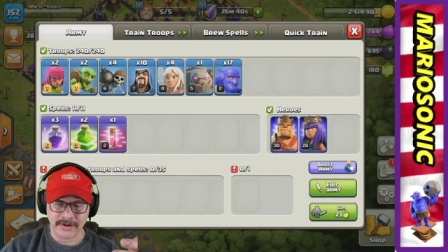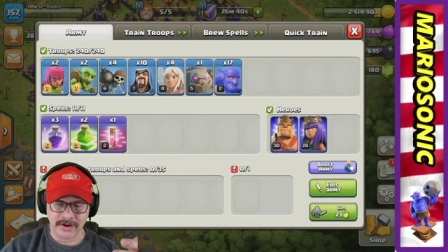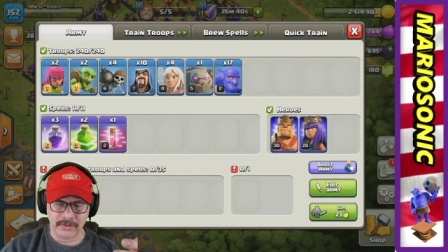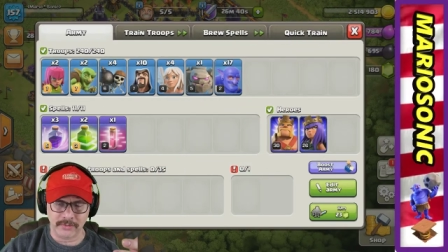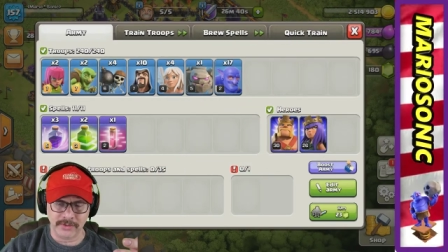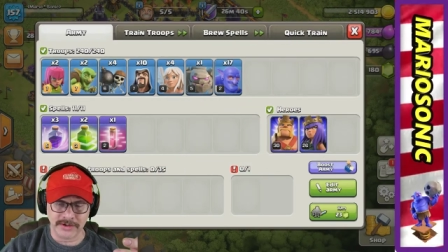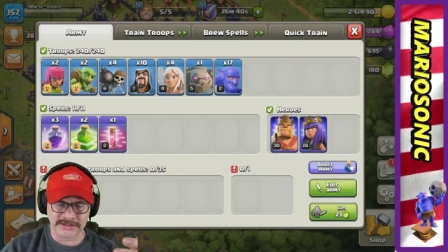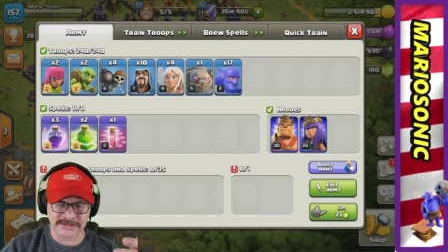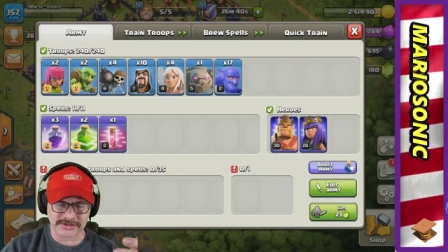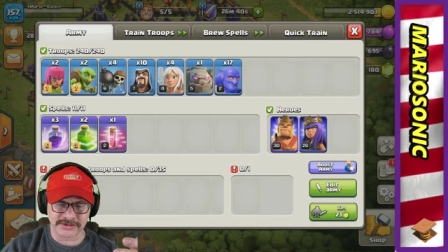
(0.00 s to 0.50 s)
a
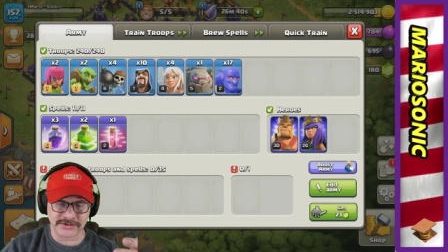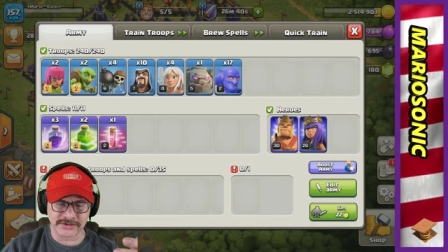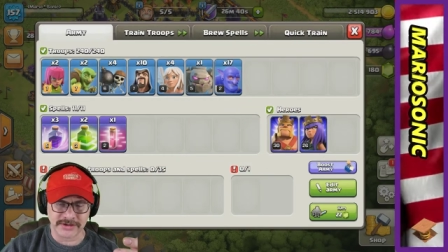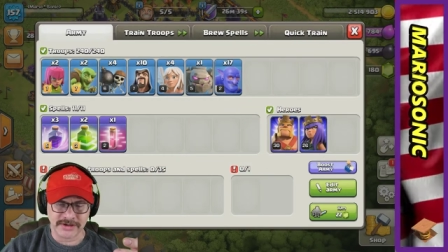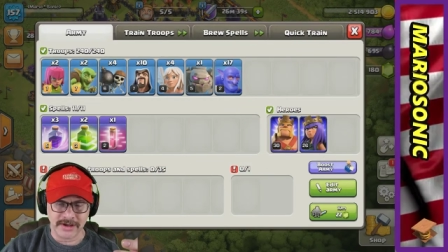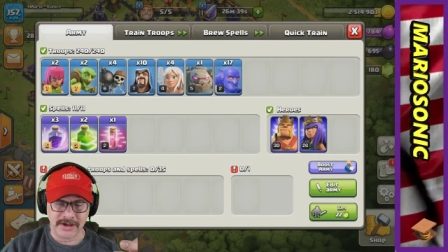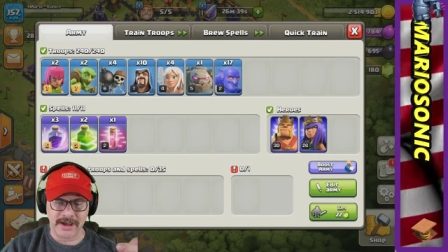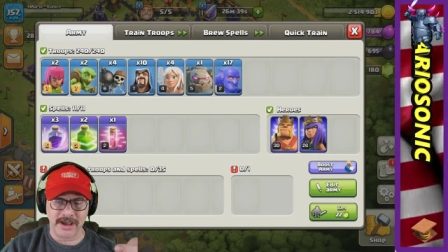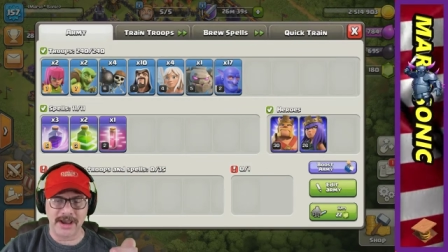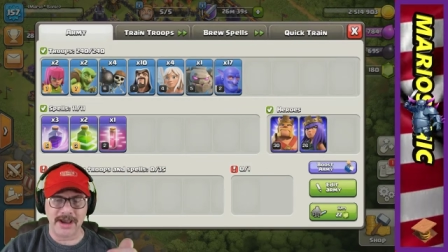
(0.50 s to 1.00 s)
wizard,
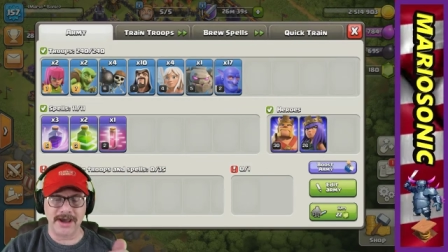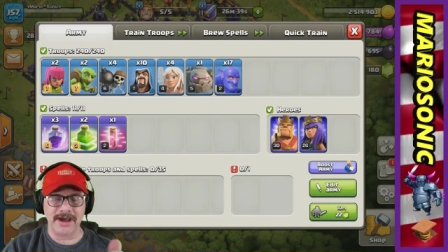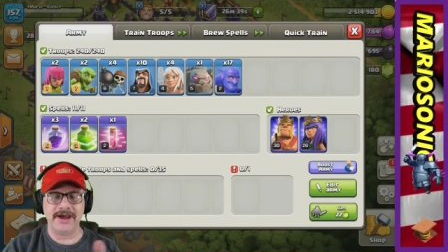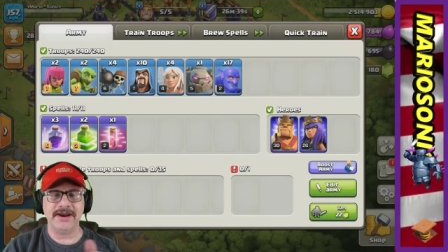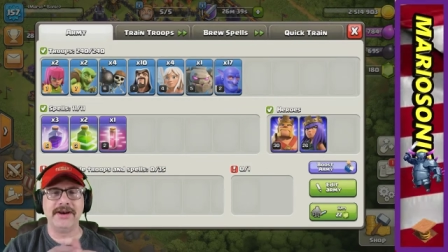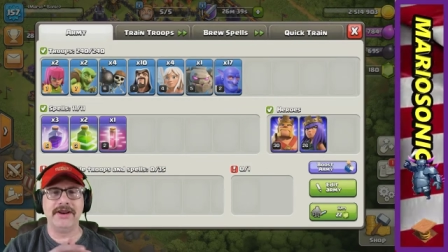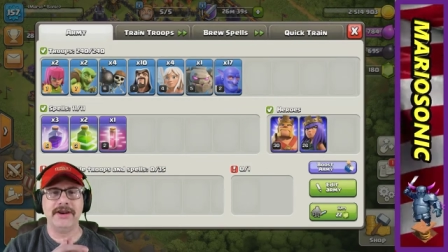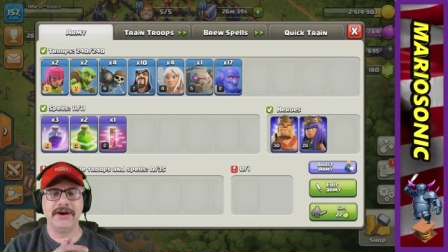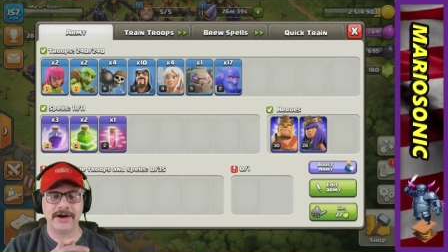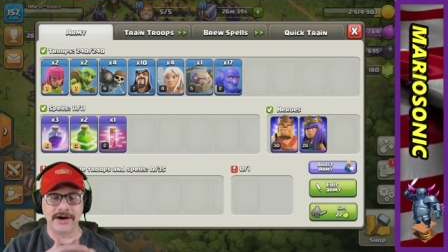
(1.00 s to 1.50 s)

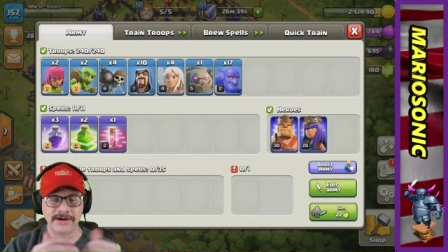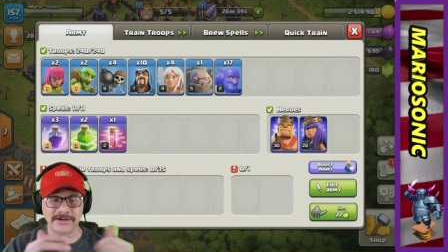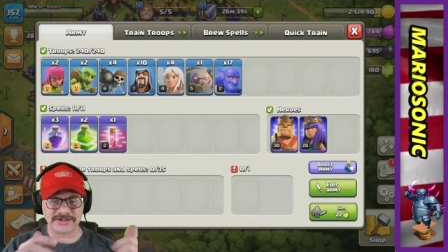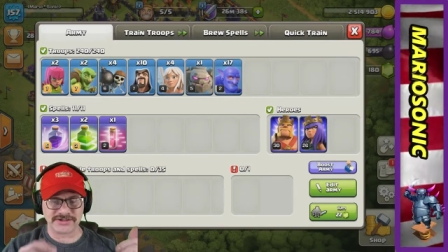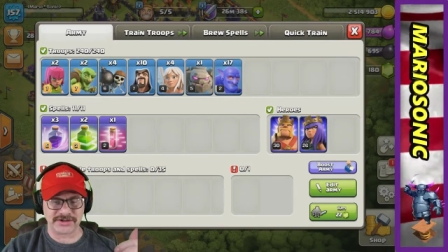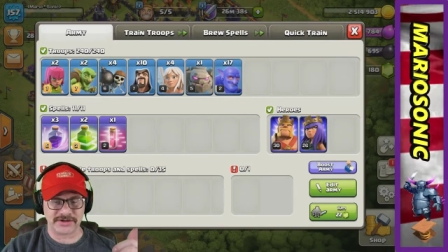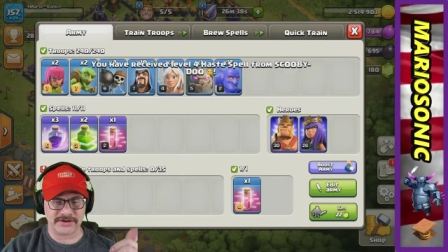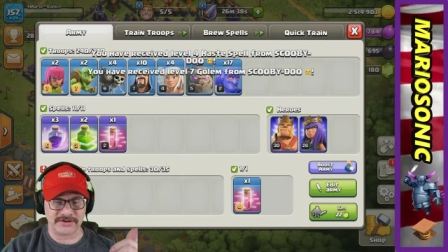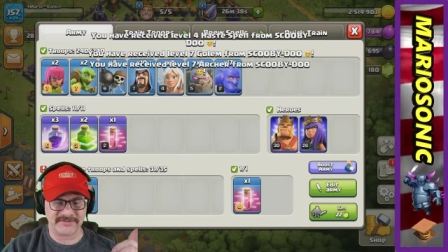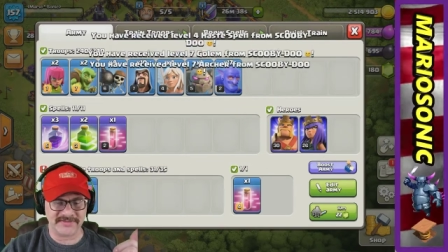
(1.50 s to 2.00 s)
and an
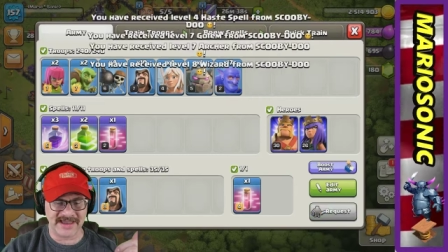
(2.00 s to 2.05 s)
archer.